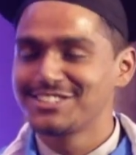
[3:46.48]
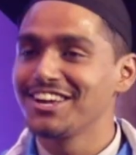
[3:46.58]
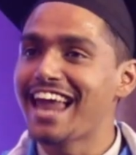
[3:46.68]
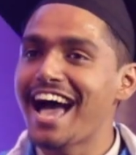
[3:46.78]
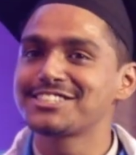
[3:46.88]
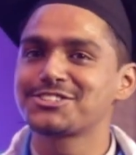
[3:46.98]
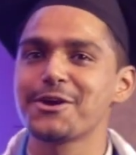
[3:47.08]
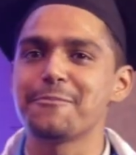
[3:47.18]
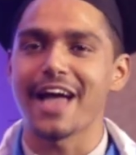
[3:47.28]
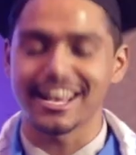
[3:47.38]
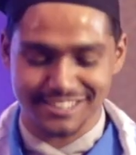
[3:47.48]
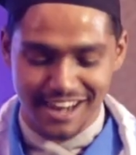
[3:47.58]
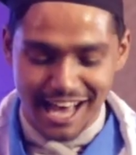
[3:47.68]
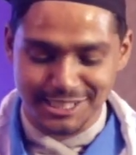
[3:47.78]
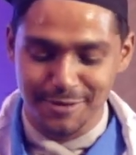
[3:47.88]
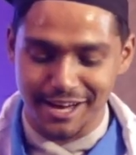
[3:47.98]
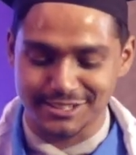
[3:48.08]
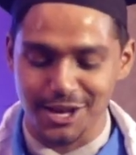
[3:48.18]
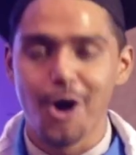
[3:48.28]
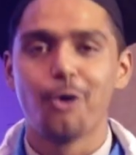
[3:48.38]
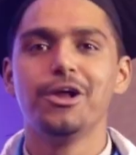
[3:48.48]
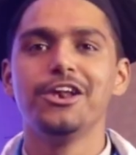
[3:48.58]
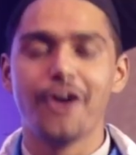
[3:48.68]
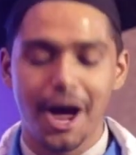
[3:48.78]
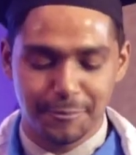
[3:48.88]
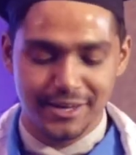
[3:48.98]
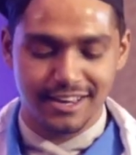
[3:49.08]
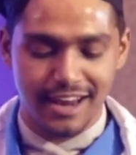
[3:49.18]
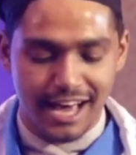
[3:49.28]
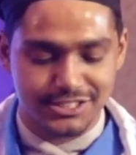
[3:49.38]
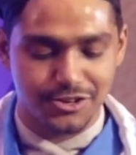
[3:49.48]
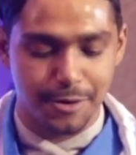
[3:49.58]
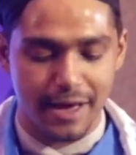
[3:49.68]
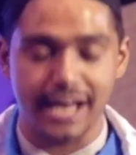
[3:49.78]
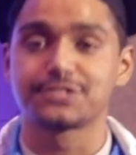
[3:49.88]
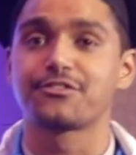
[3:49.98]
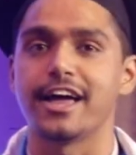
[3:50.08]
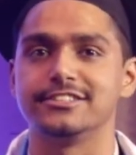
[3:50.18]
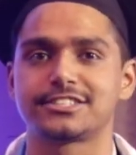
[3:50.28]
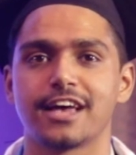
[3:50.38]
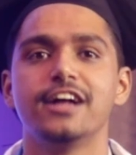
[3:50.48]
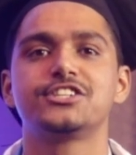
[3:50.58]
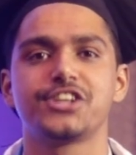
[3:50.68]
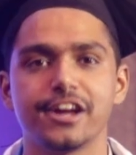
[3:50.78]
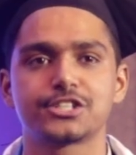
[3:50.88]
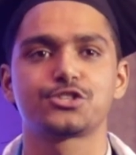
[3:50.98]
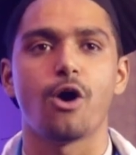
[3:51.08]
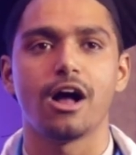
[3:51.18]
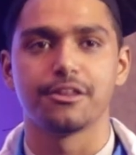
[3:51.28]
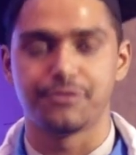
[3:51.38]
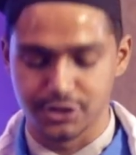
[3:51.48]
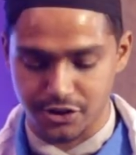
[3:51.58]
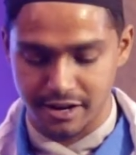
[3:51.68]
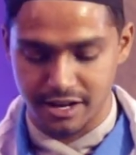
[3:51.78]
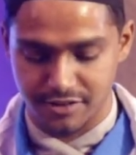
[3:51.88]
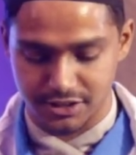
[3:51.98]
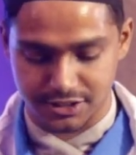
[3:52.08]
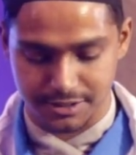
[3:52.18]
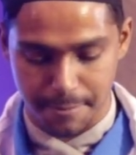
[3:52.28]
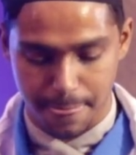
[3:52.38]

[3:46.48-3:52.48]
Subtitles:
The last trip as classmates will not be the last trip as friends. Cheers to all the future endeavors.